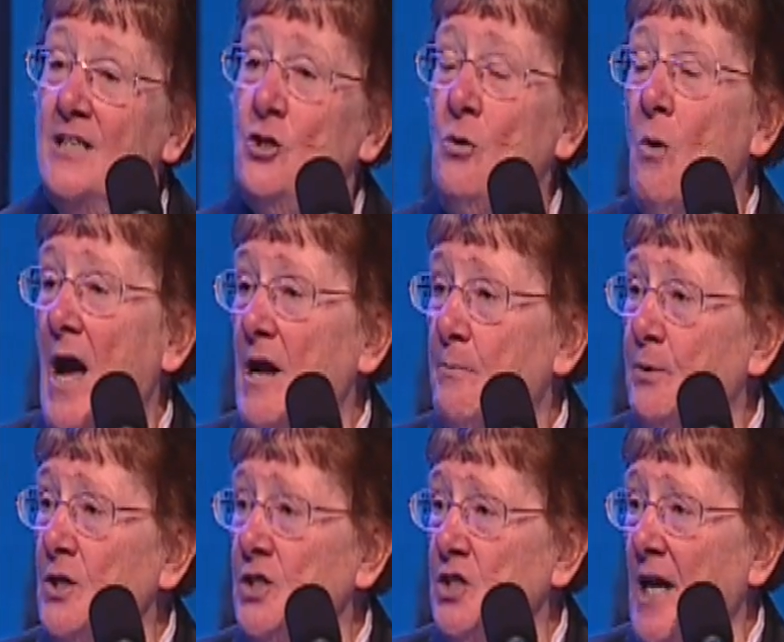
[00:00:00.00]
Do I
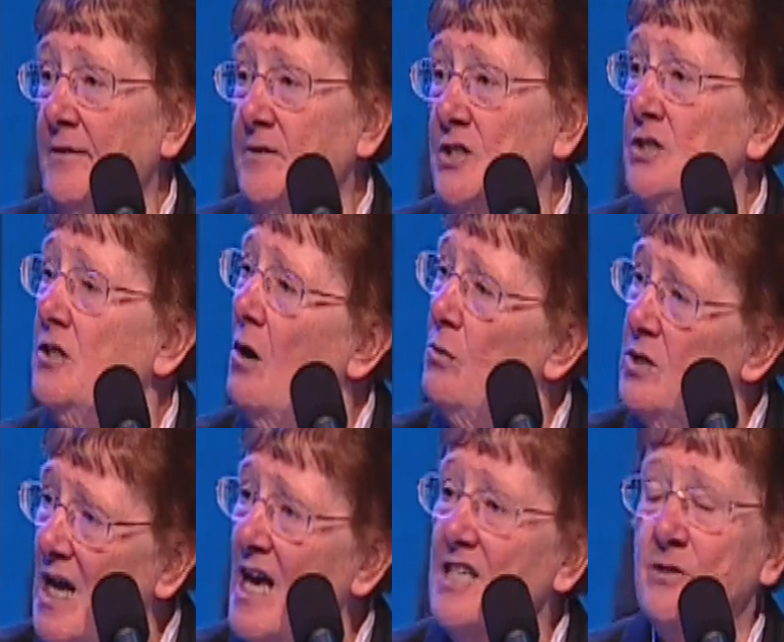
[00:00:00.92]
appreciate the snow?
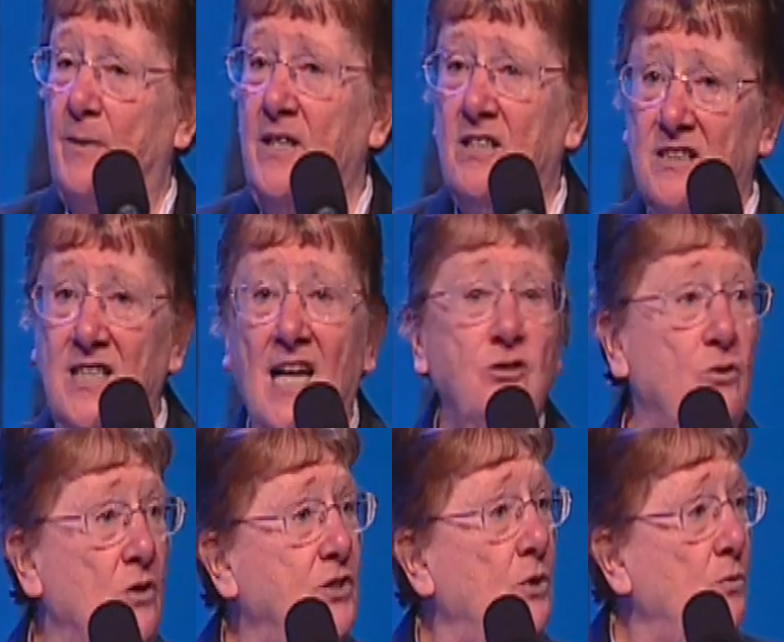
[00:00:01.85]
Yes, because
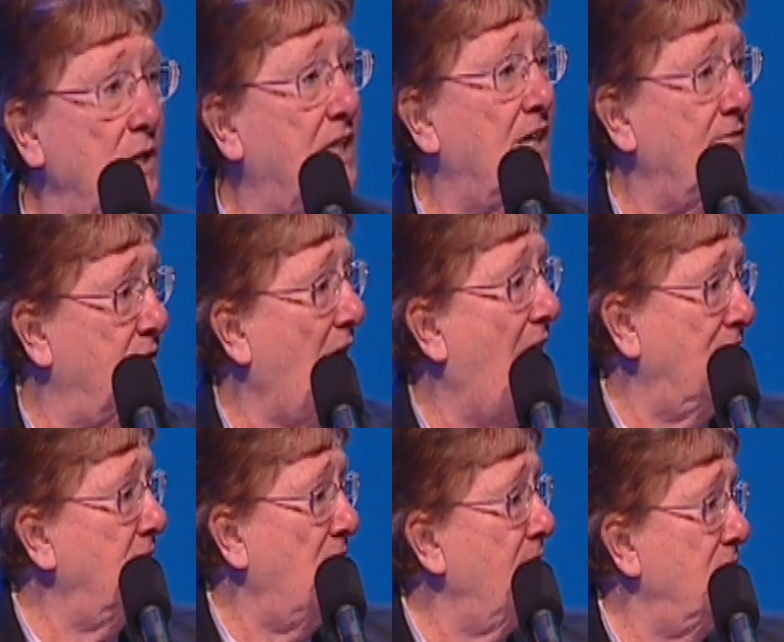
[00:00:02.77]
that's also a gift.
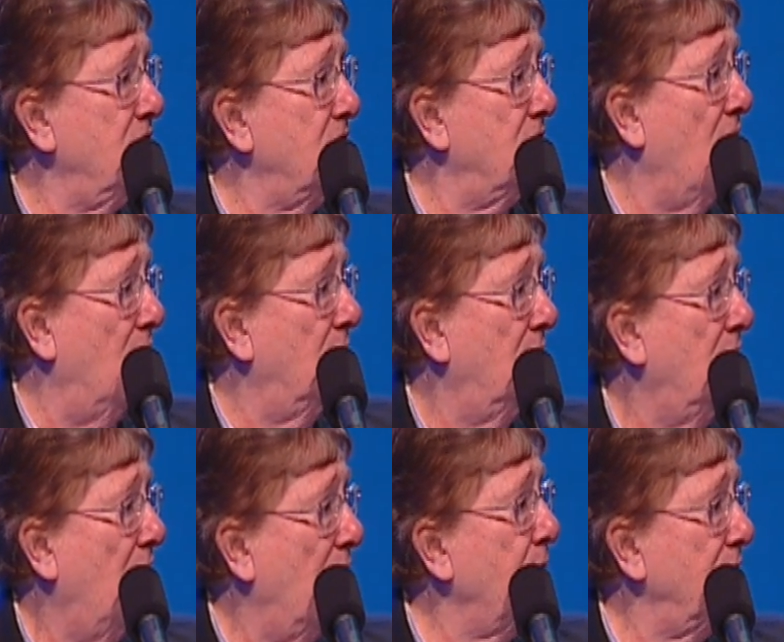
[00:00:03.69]
I love the snow.
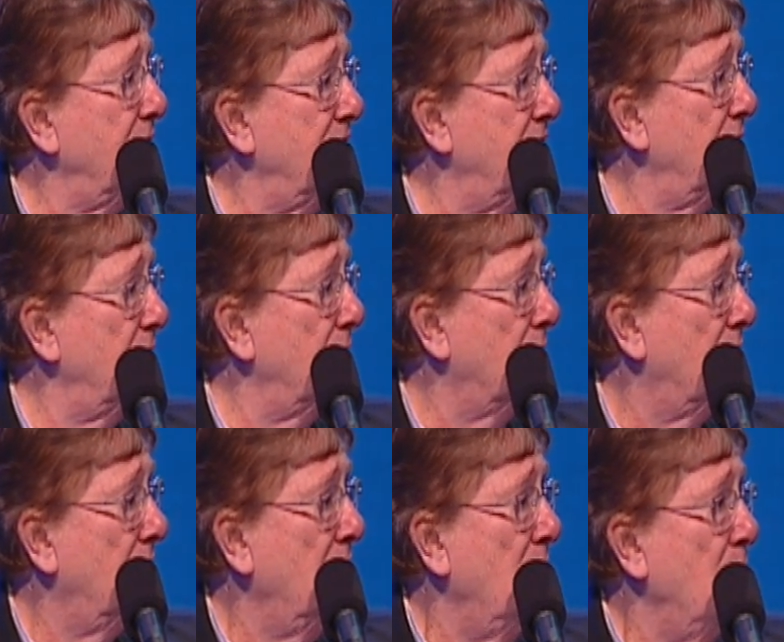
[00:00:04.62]
I really do.
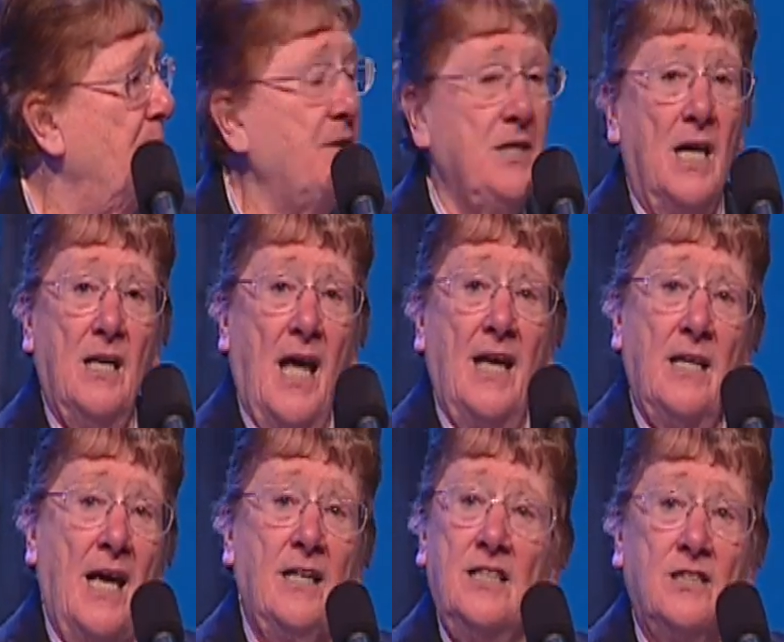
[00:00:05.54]
But
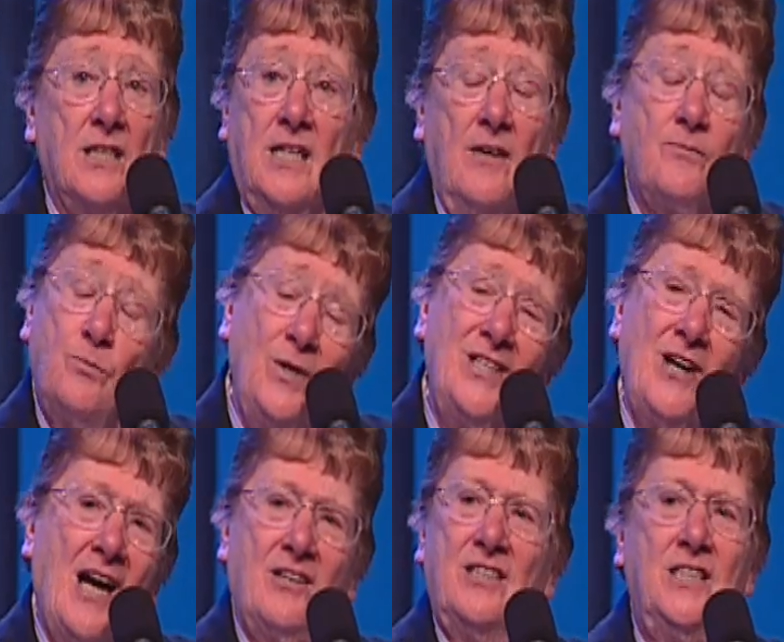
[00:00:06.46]
and, and it's a gift. We
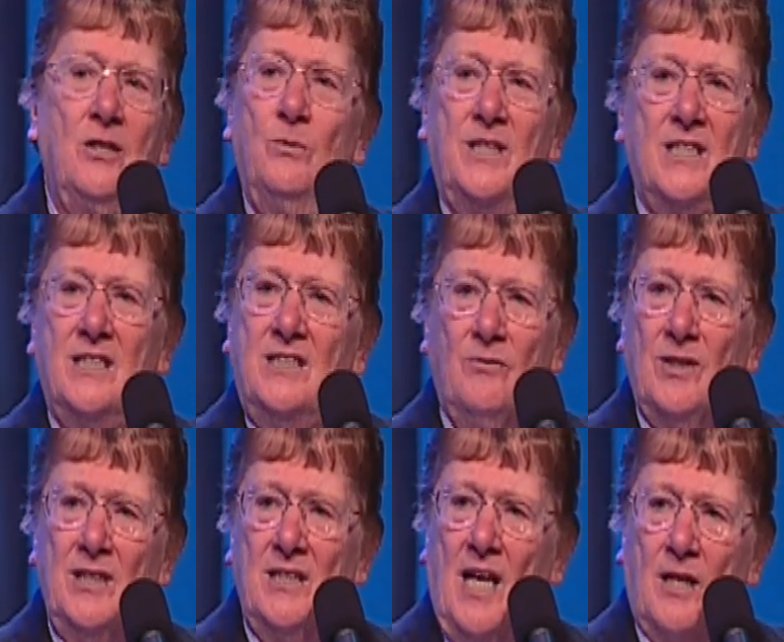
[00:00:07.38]
know how to deal with it. It's
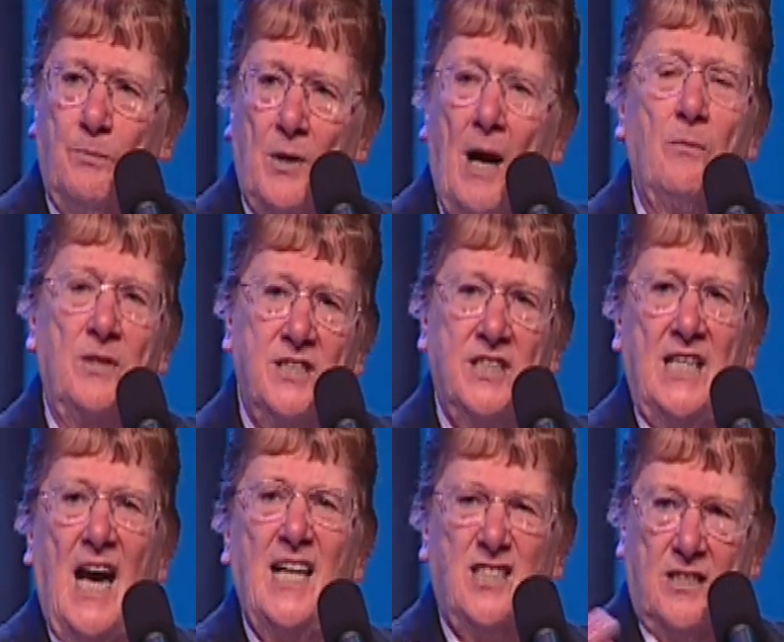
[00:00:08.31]
really not a problem. It's
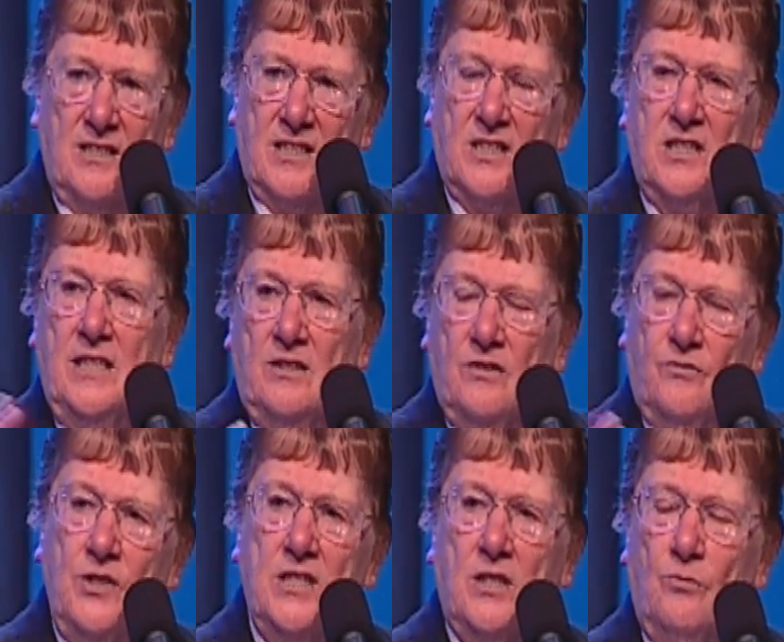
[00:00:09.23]
the ice and the sleet and the
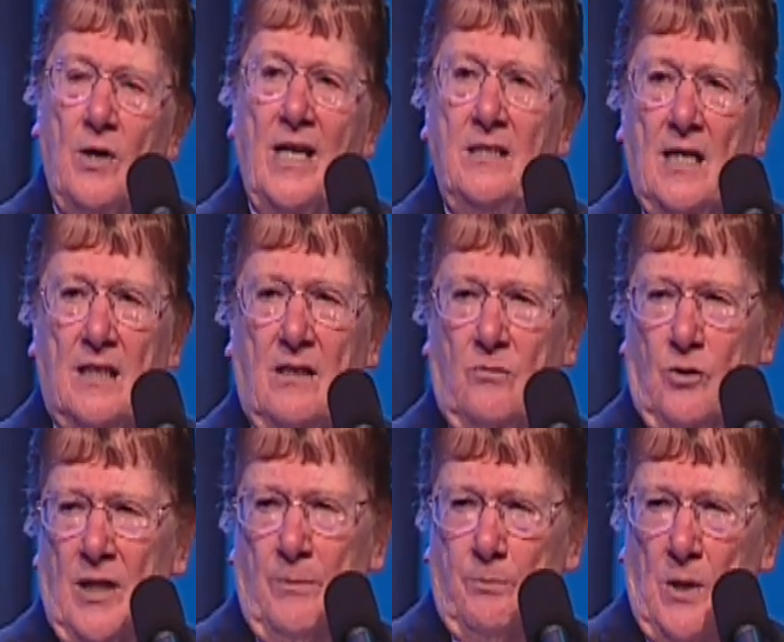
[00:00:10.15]
freezing rain that
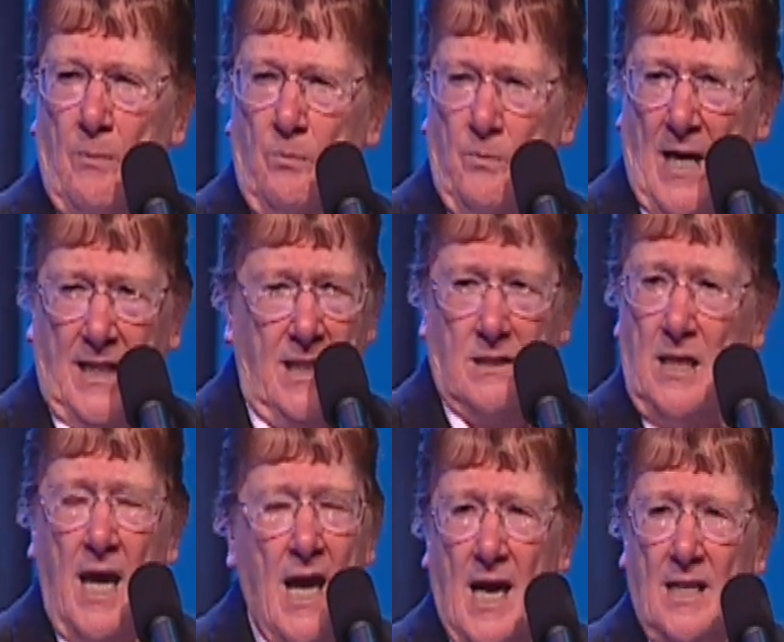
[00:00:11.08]
create problem back
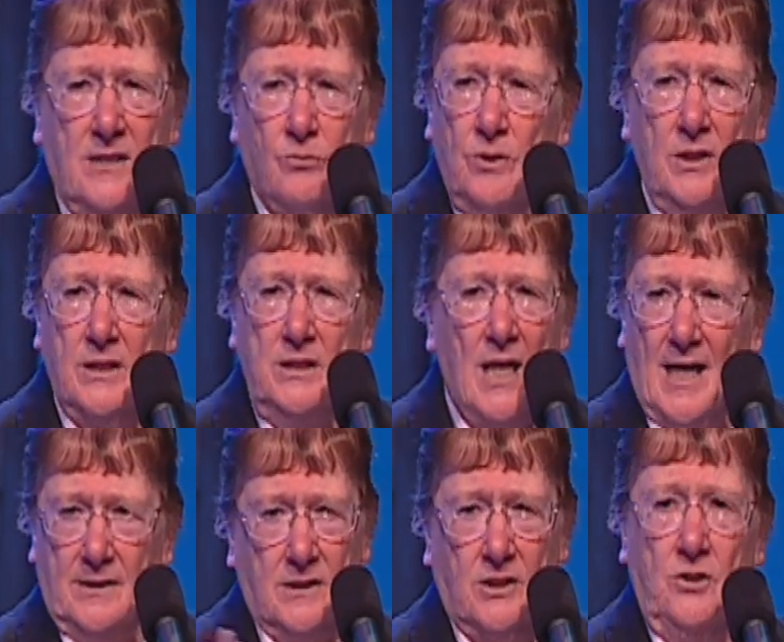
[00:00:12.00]
east. It's really
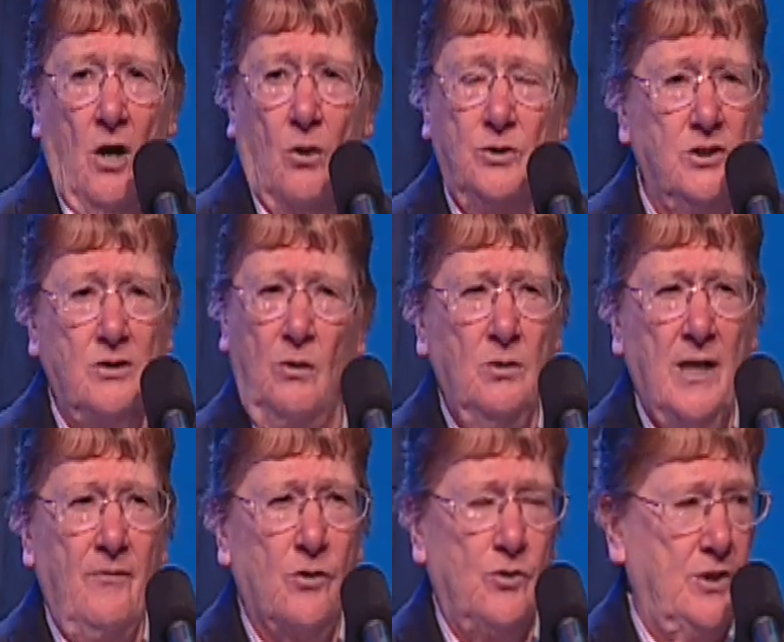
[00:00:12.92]
not snow. Snow
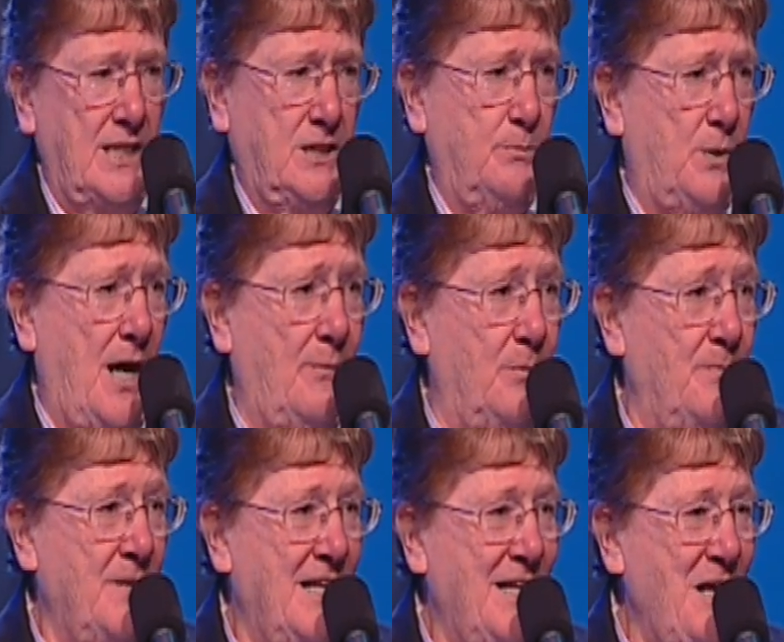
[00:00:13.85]
never creates a problem.